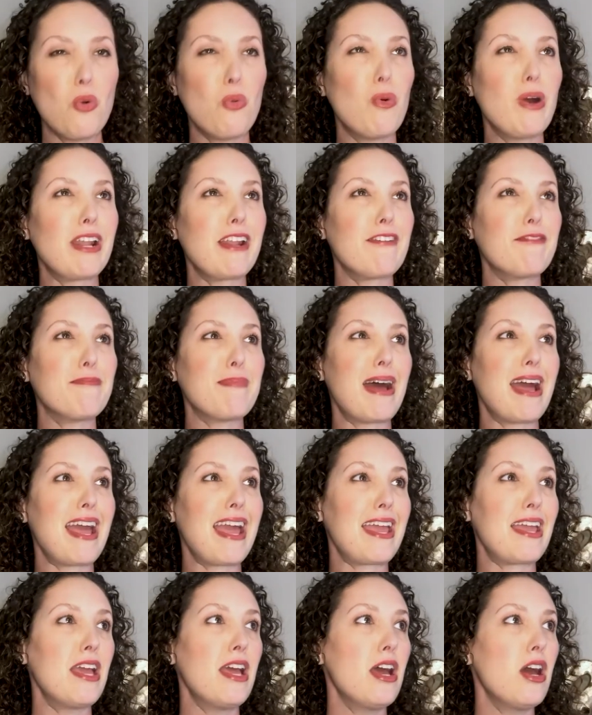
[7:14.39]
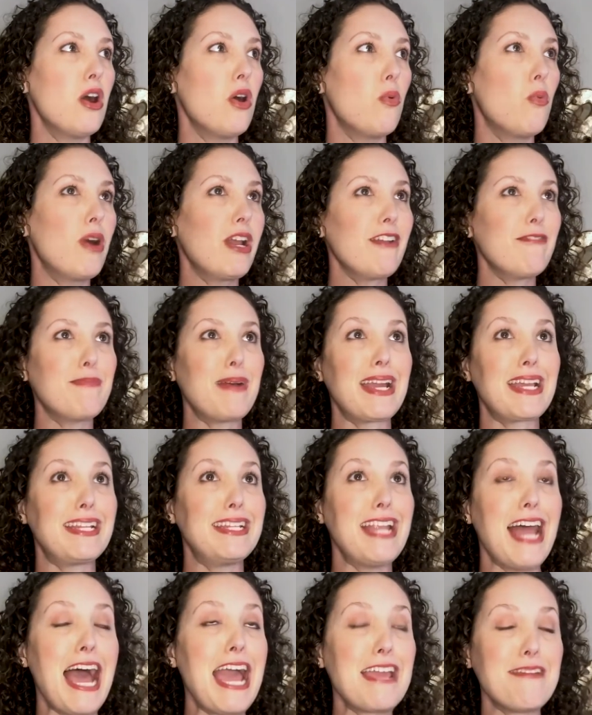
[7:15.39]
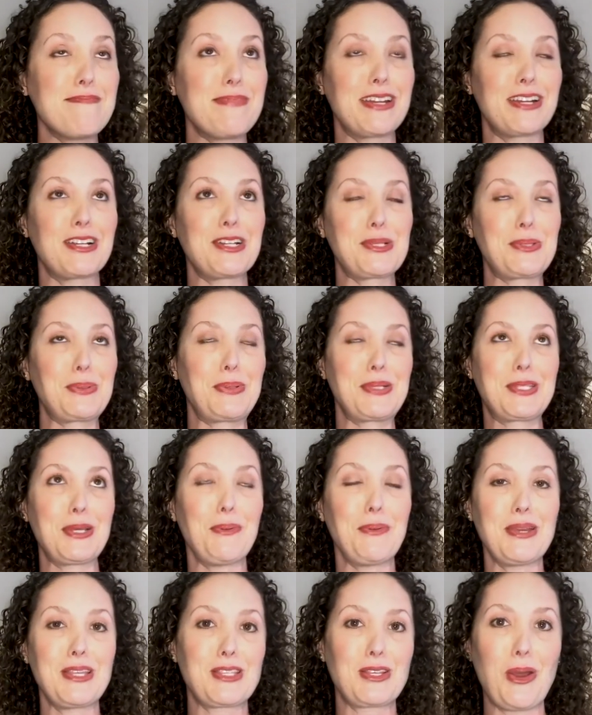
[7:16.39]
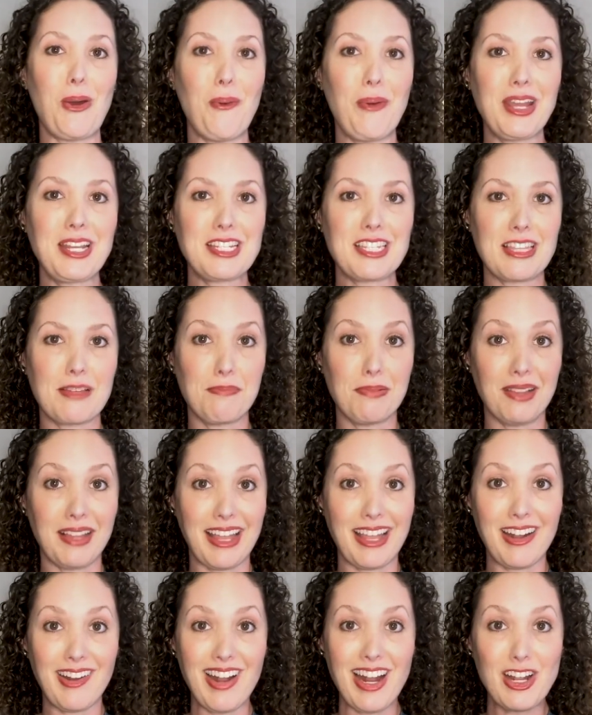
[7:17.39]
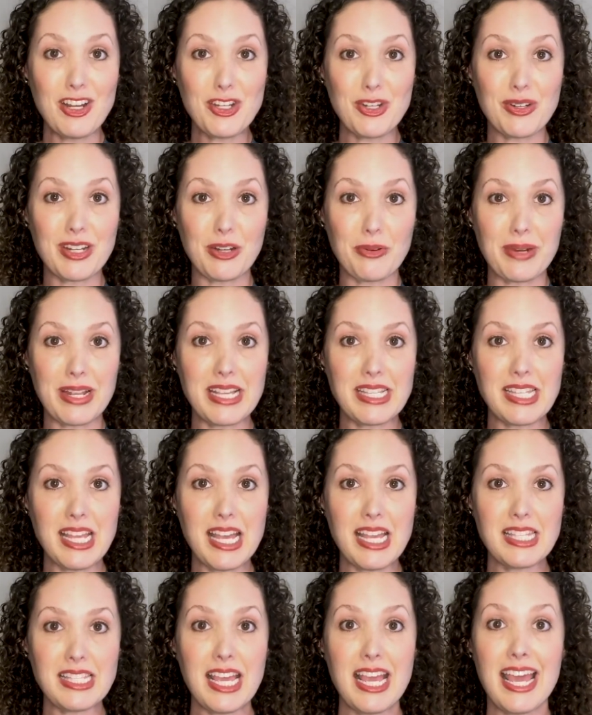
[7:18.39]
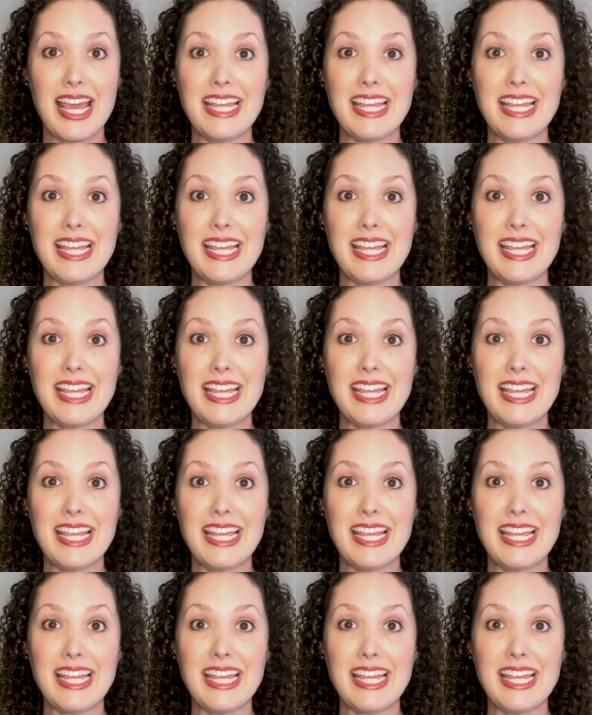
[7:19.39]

one of my nightmares was always going to the playground during recess